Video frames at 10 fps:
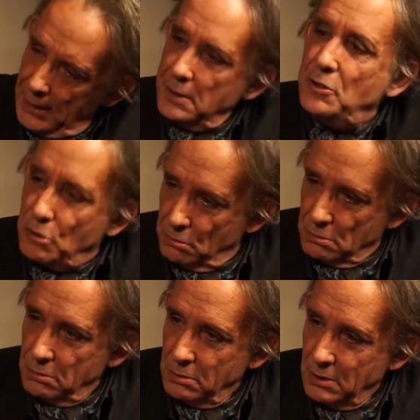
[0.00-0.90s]
into
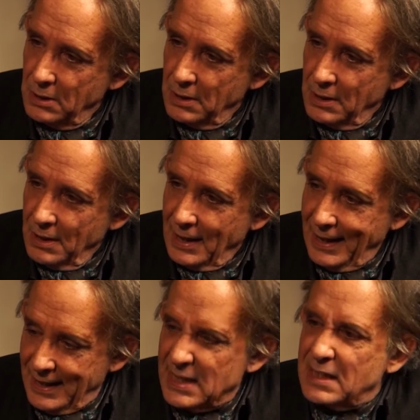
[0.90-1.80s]

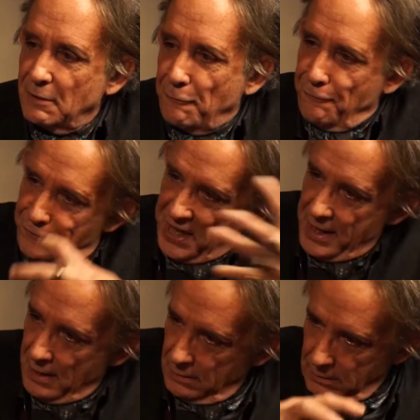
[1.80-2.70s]
is the
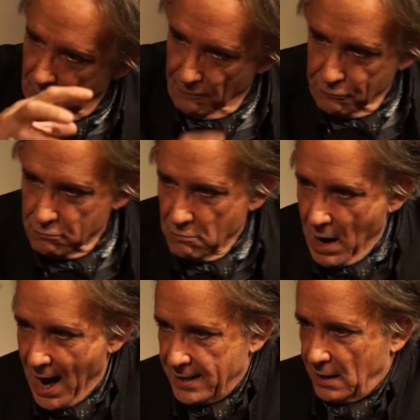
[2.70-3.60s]
field of
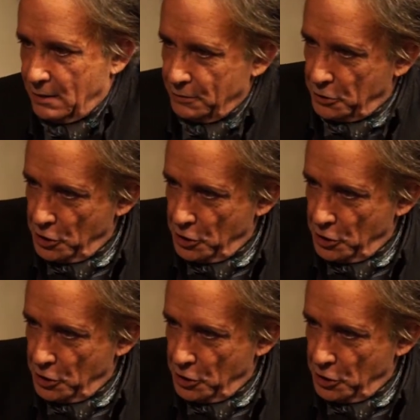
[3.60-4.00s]
radical,